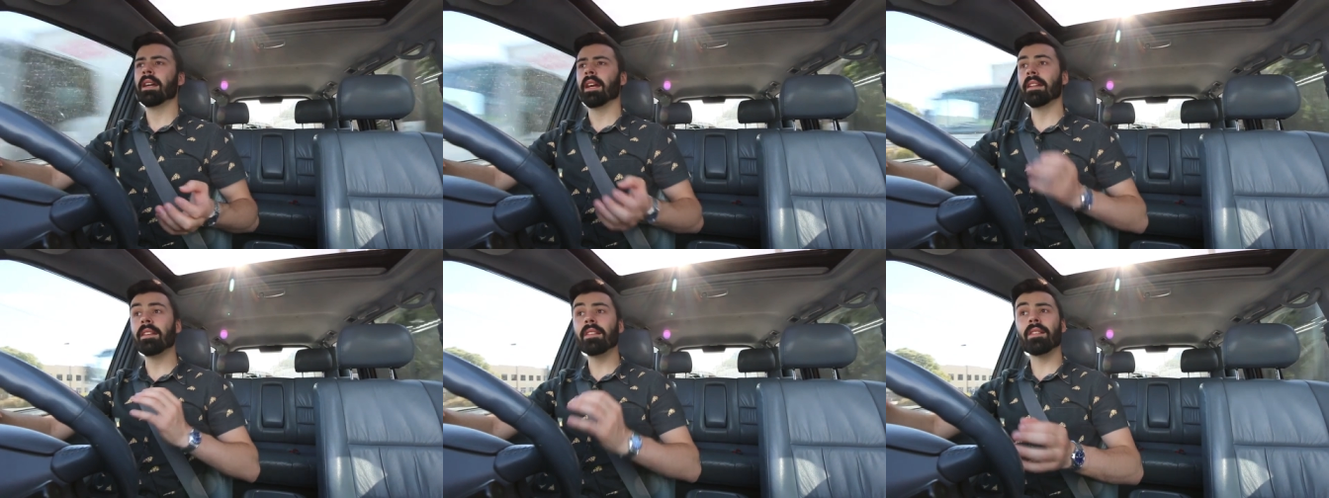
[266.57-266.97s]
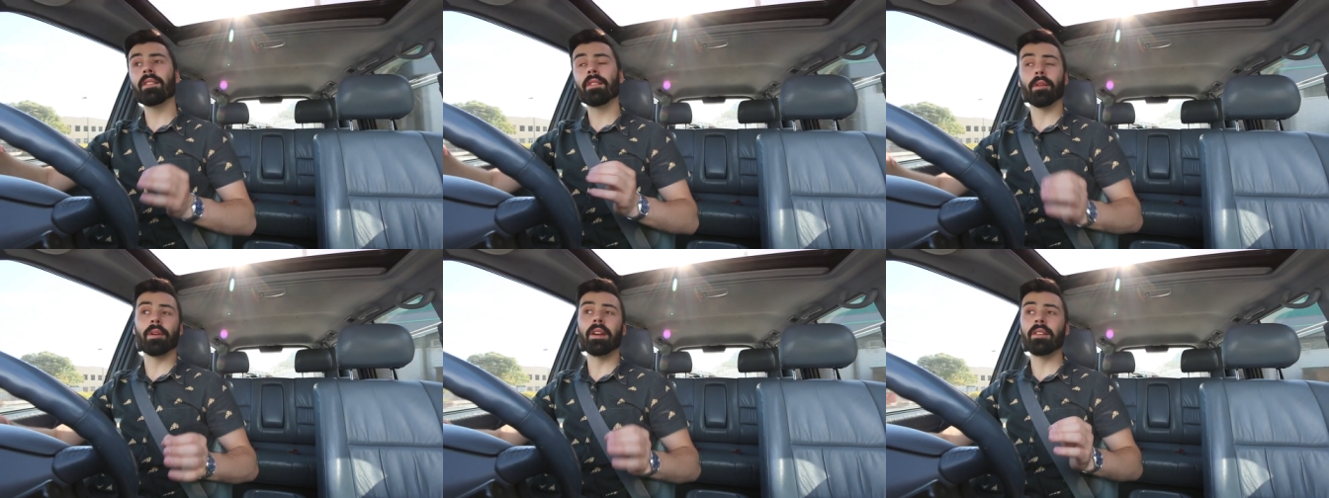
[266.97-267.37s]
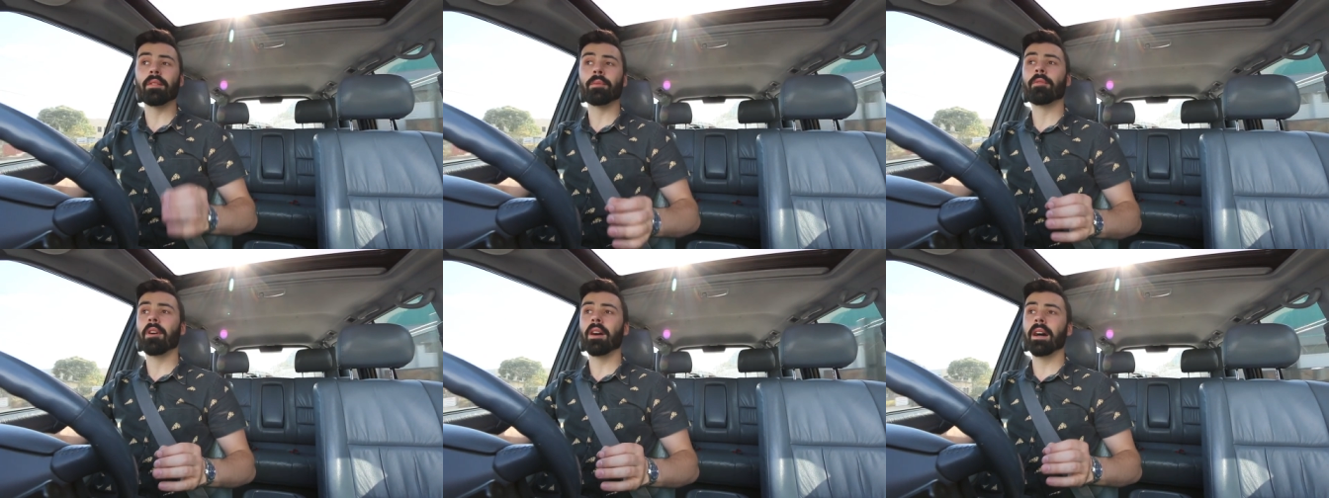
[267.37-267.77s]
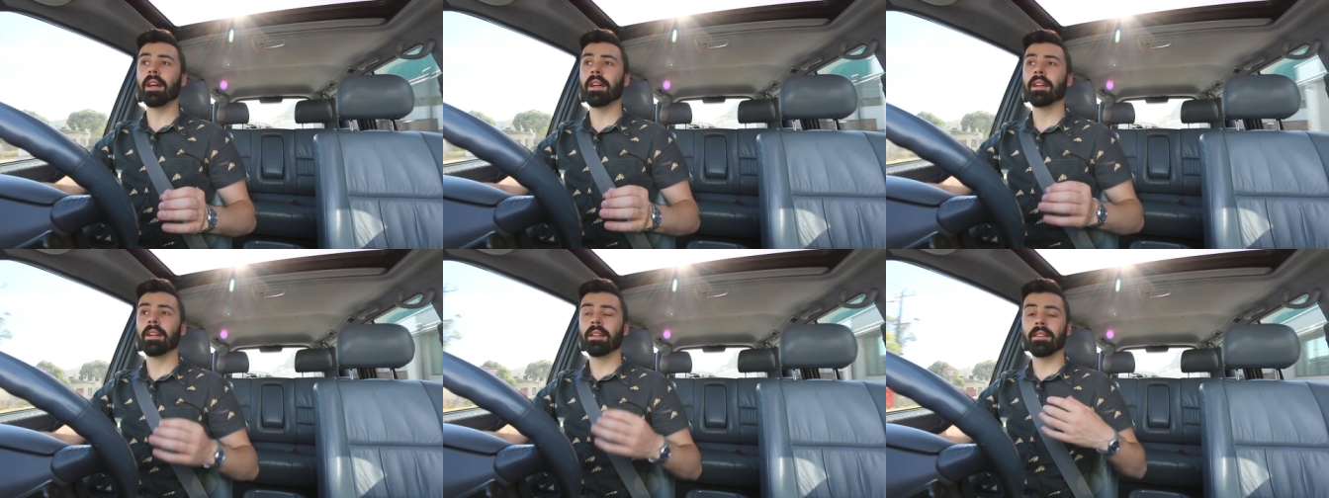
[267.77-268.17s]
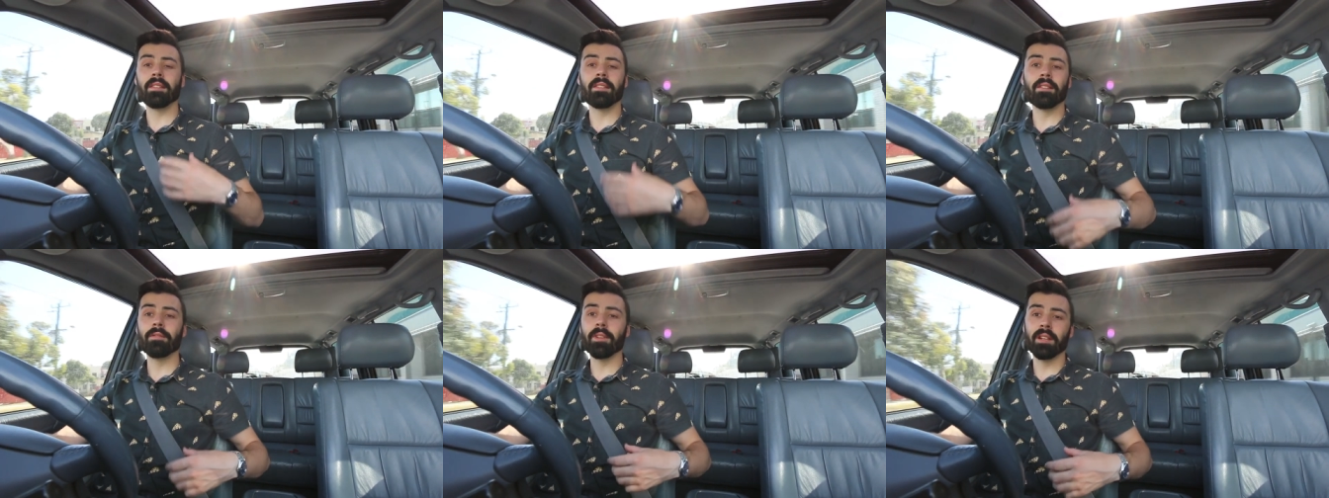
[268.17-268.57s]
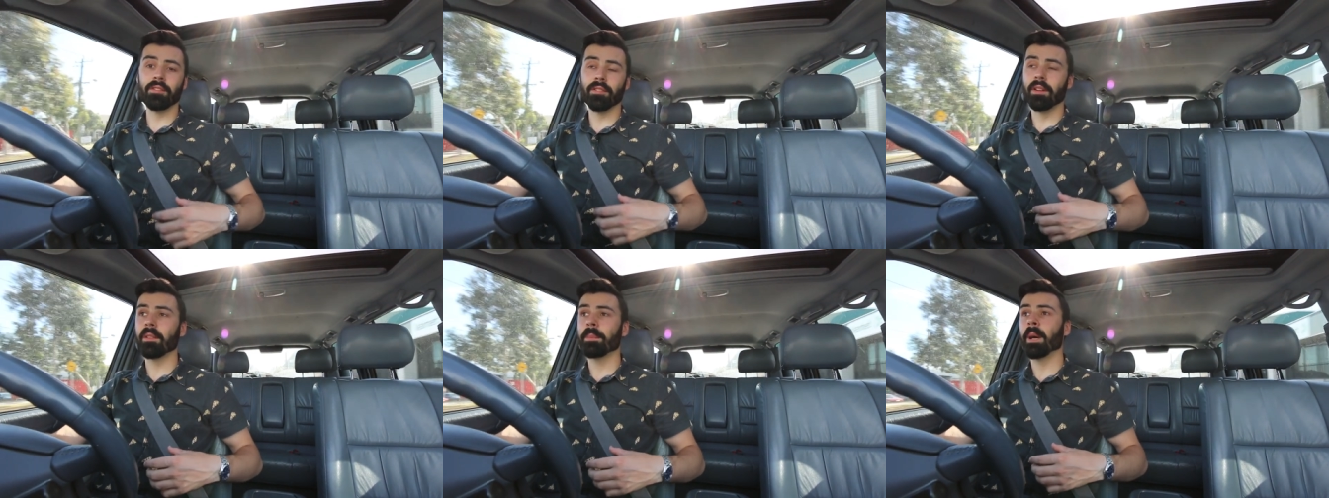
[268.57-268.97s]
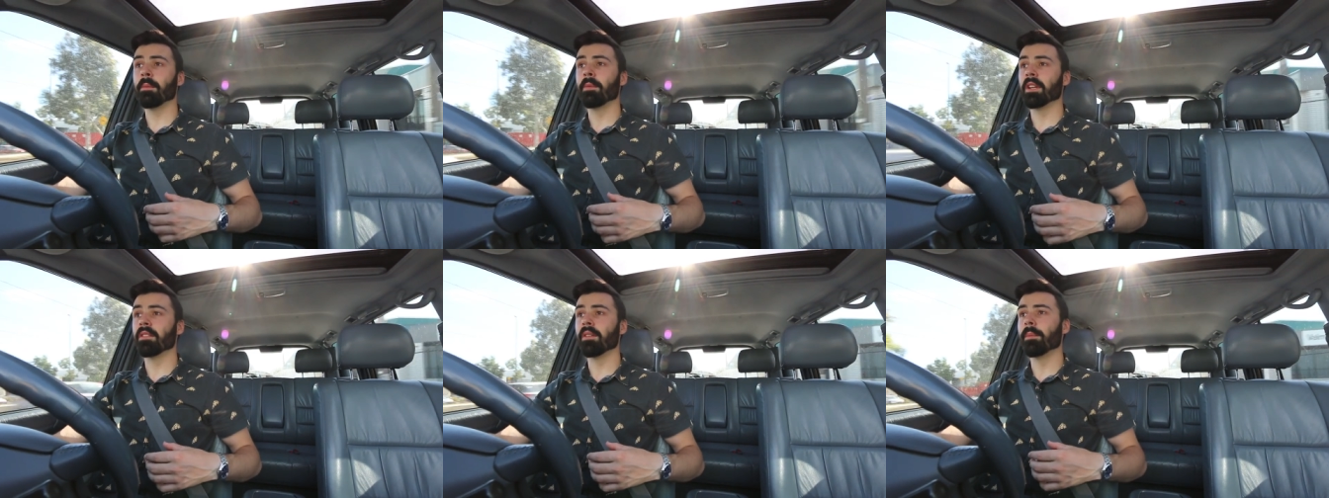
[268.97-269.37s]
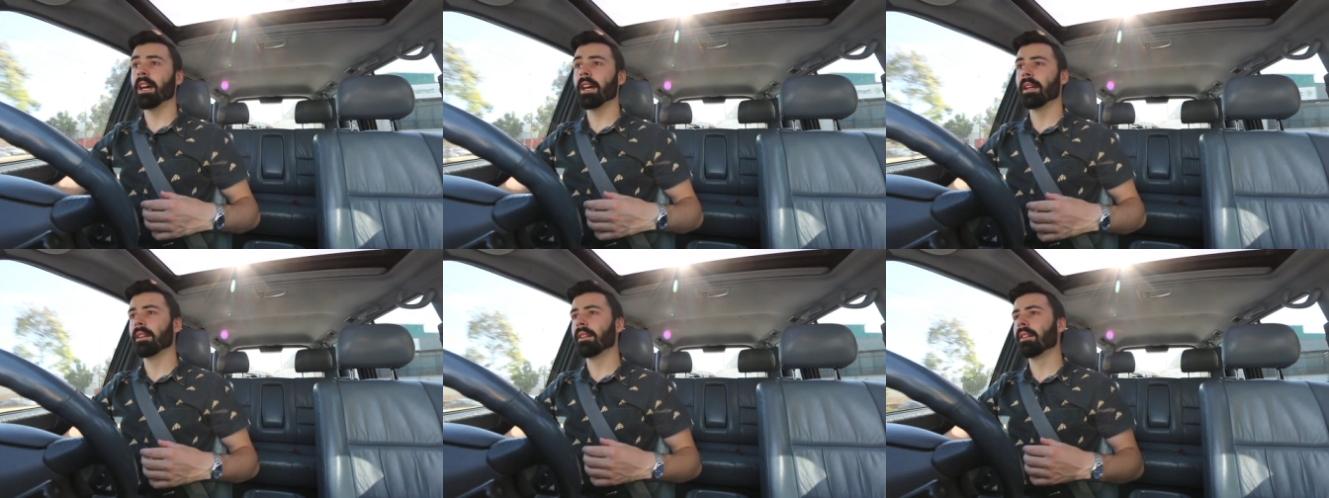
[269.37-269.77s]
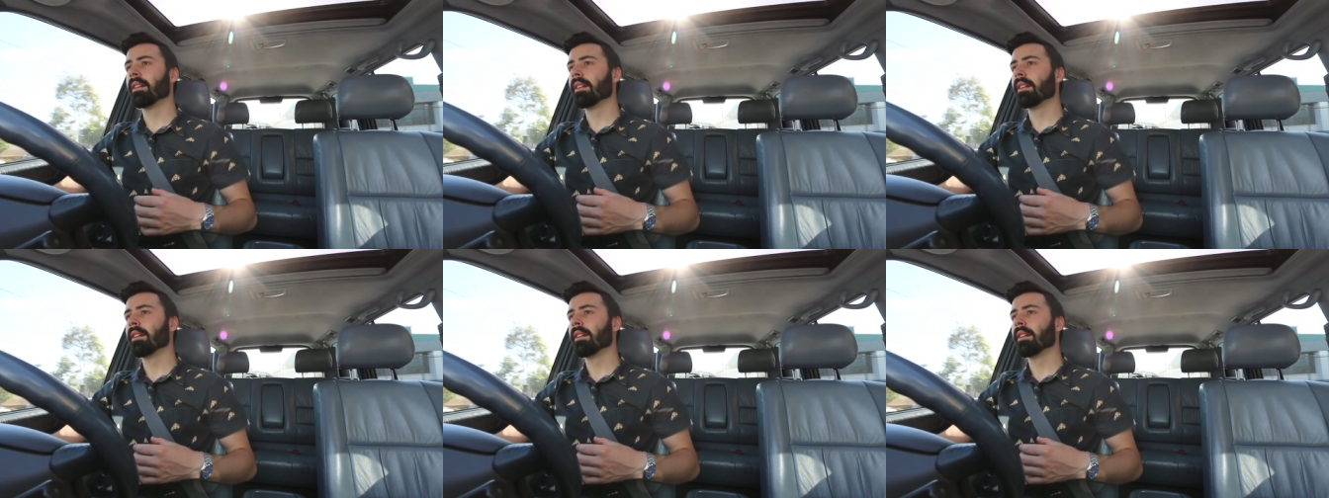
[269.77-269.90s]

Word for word: And this is the reason why this invention is public domain.